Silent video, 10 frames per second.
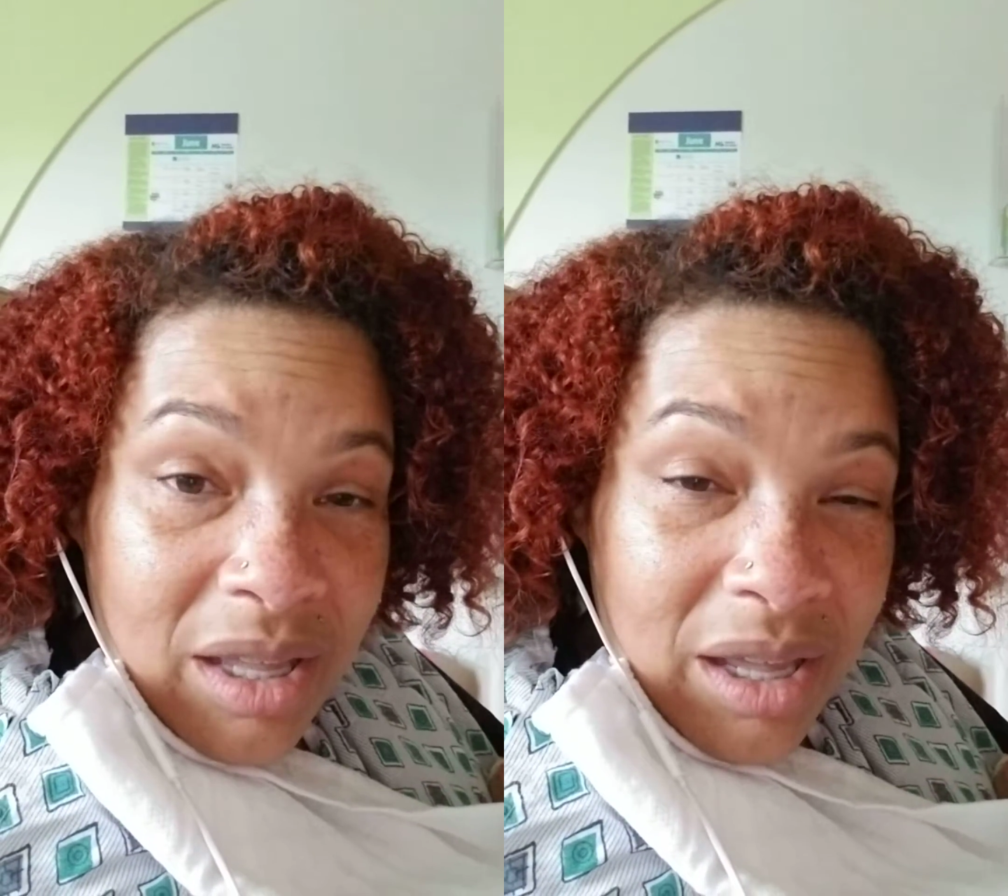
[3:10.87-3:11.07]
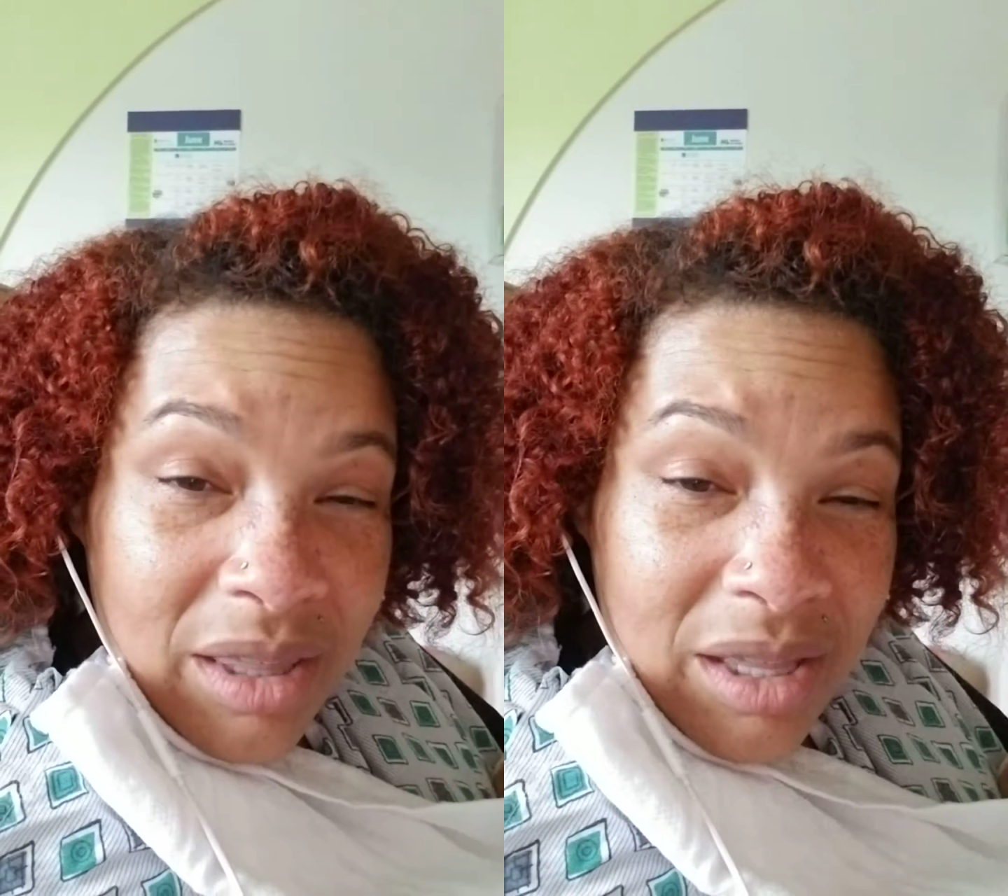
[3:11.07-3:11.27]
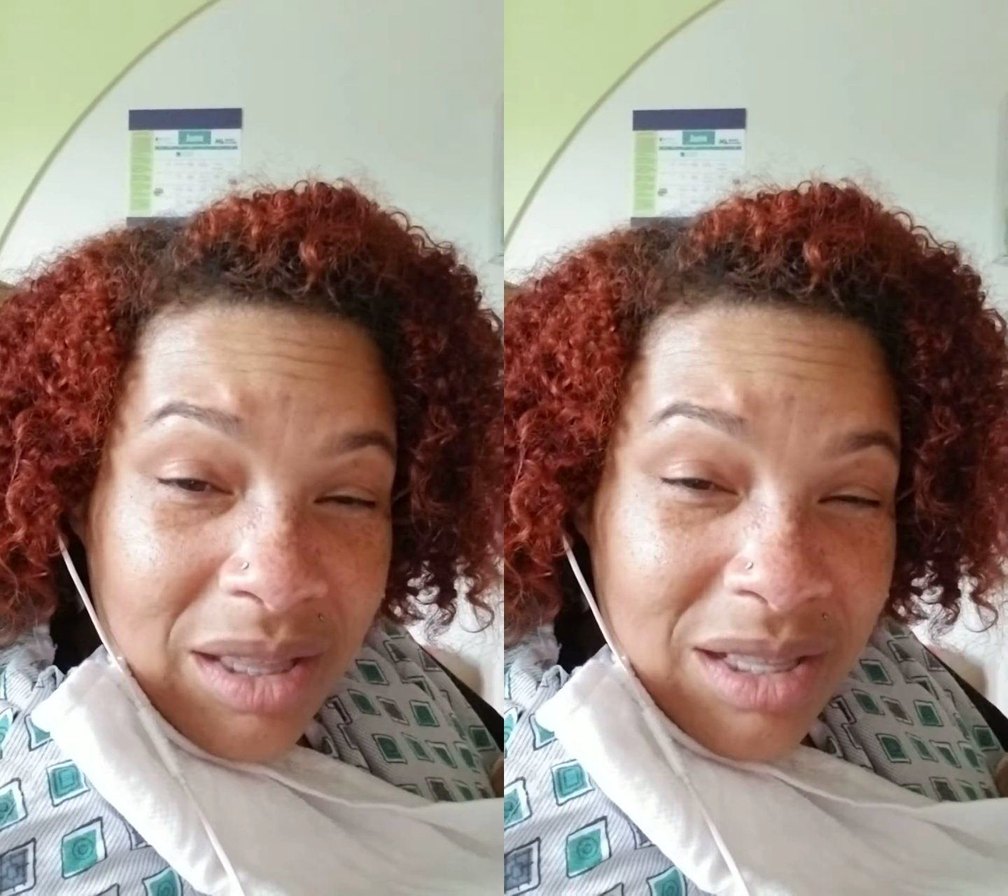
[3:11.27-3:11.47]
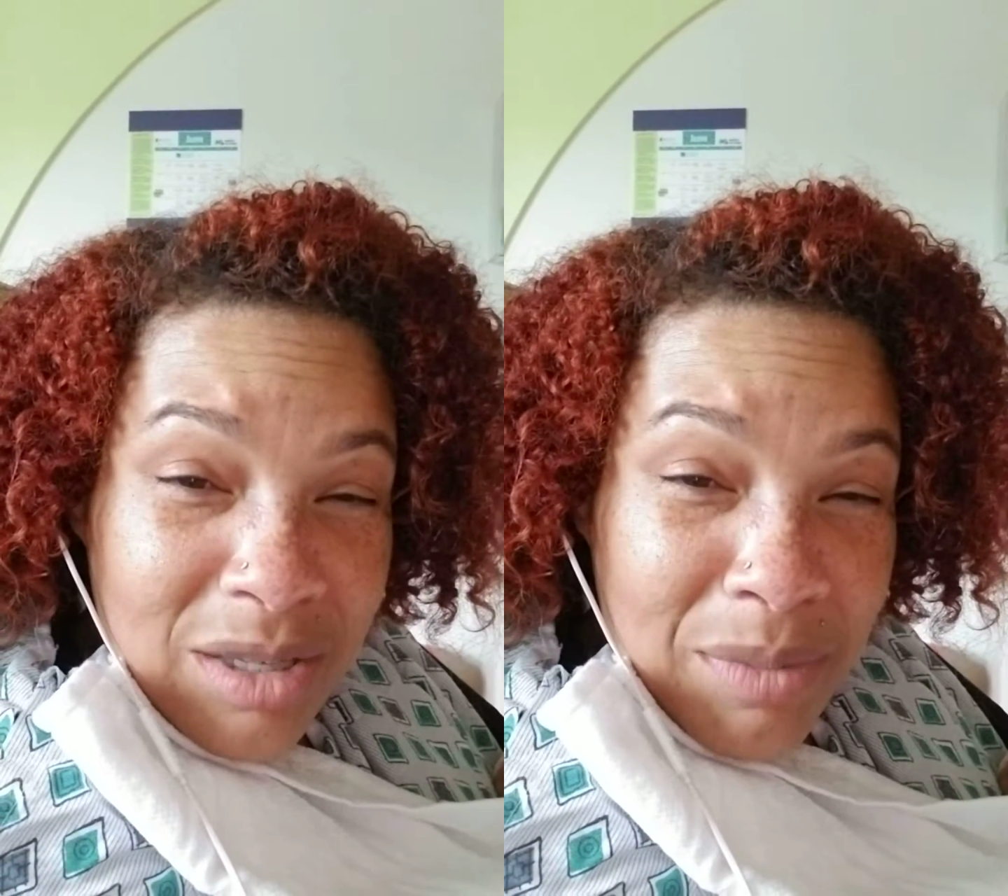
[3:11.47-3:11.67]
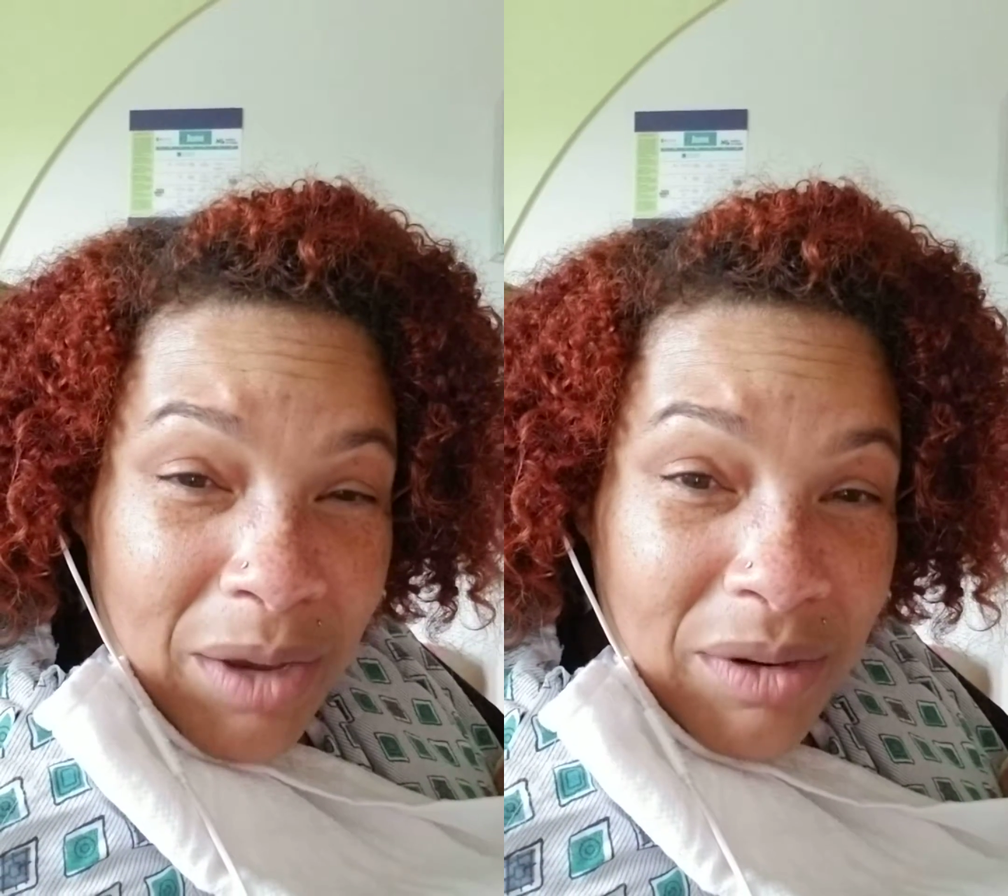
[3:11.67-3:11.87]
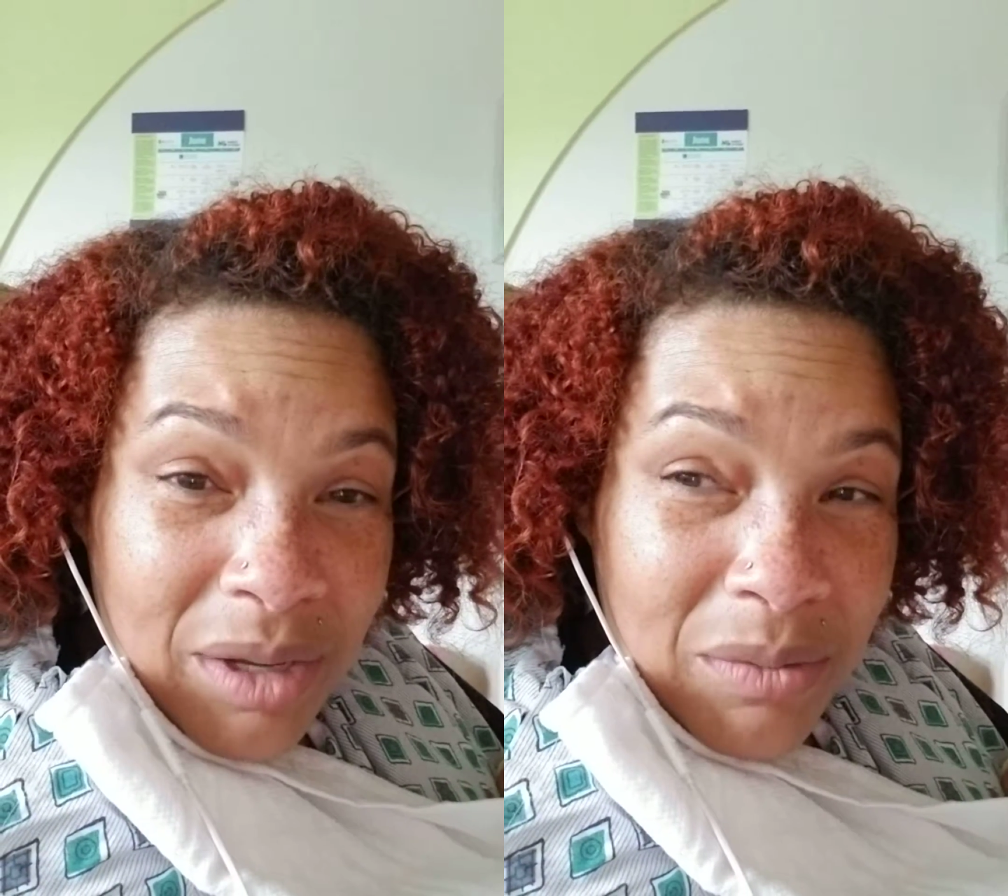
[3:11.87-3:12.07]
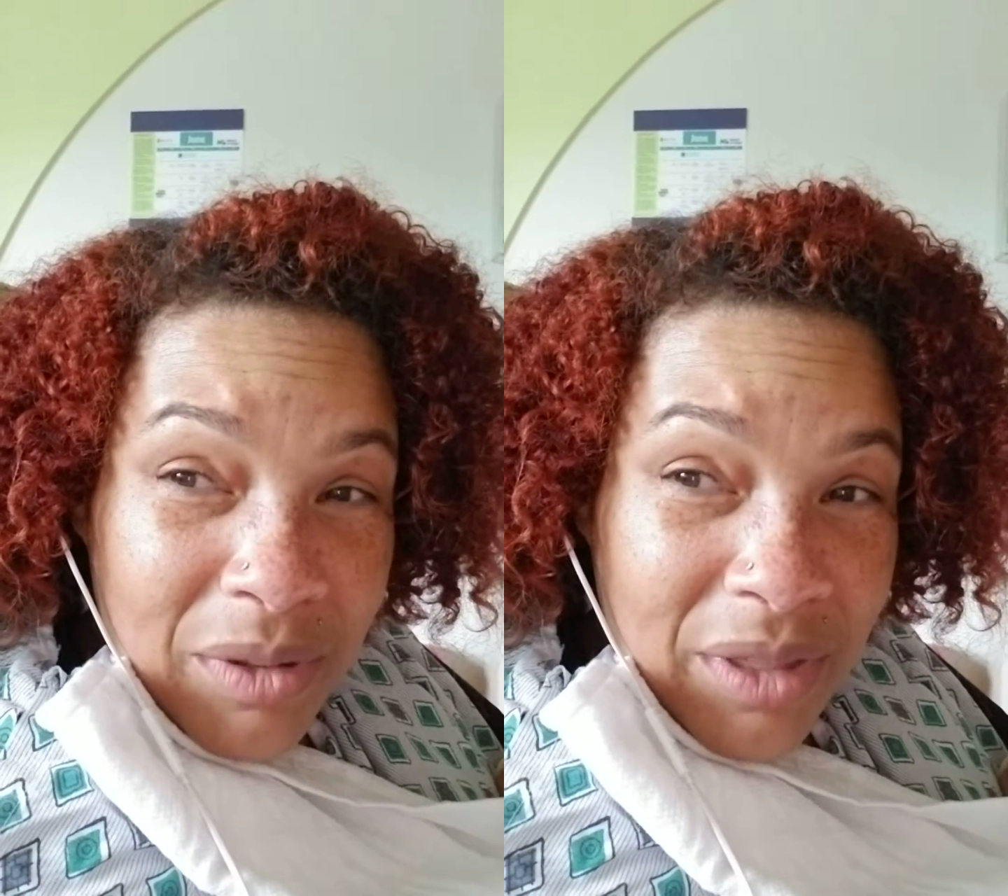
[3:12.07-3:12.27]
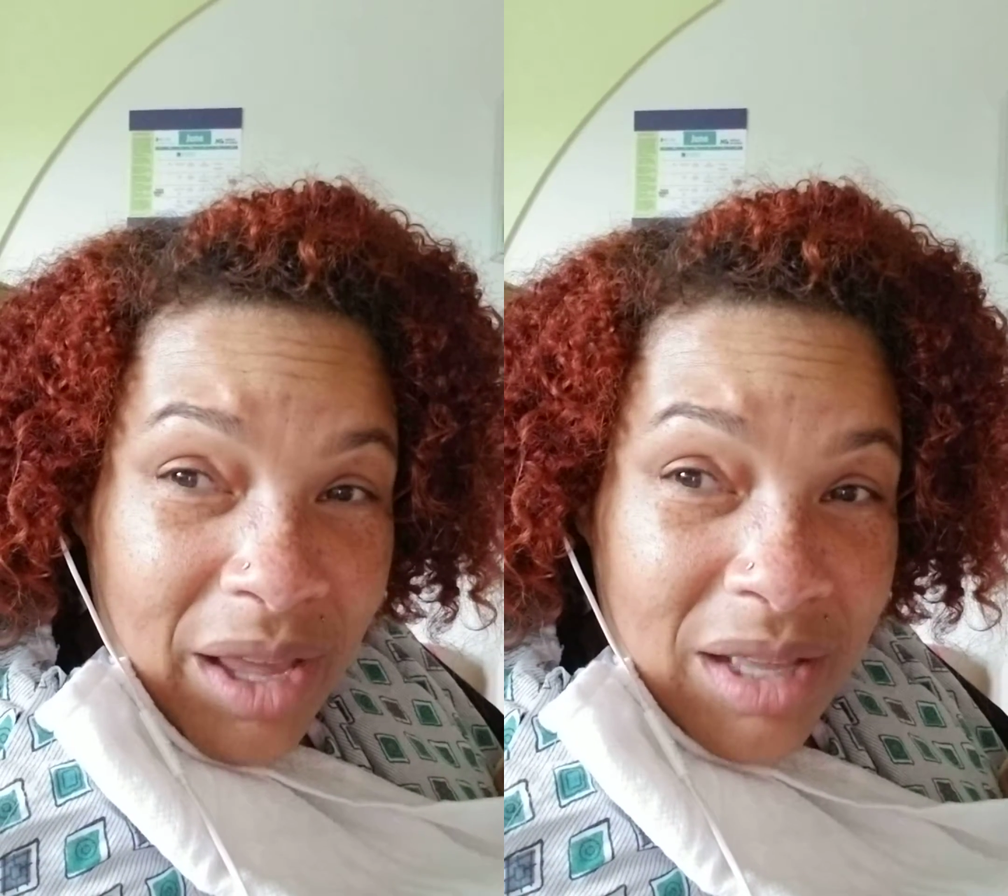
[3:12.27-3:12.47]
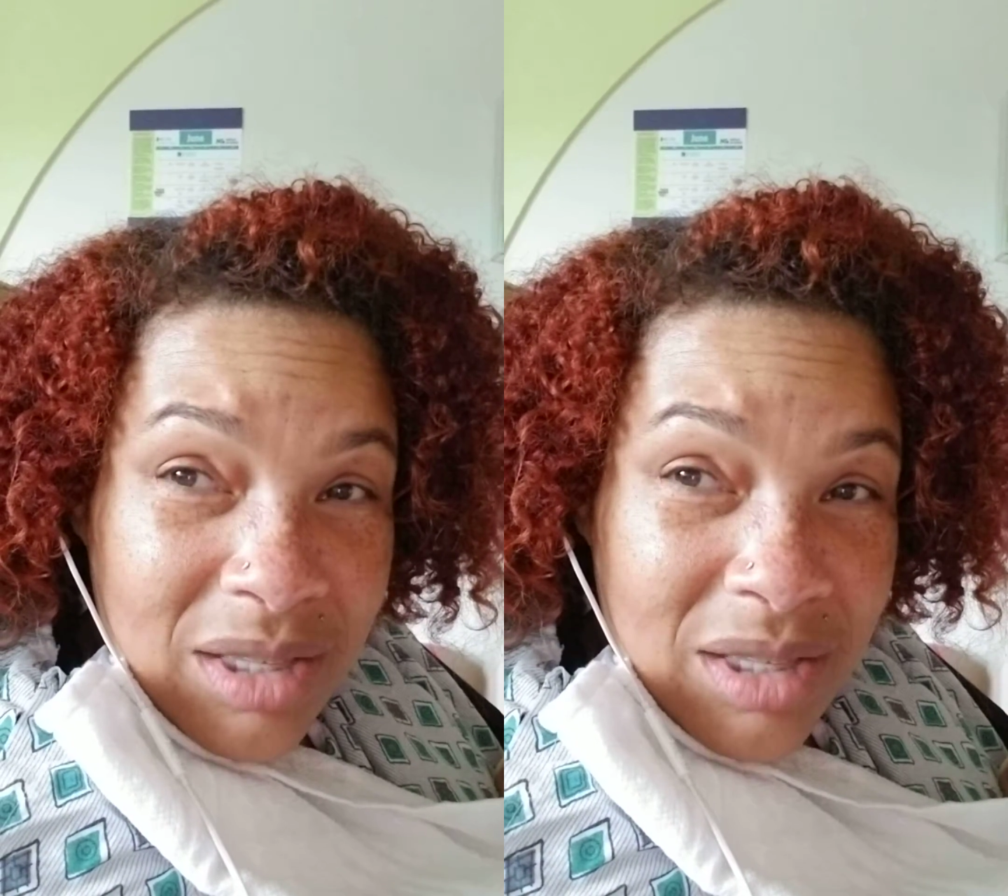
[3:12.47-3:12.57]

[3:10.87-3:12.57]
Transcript: I think that's about it with that.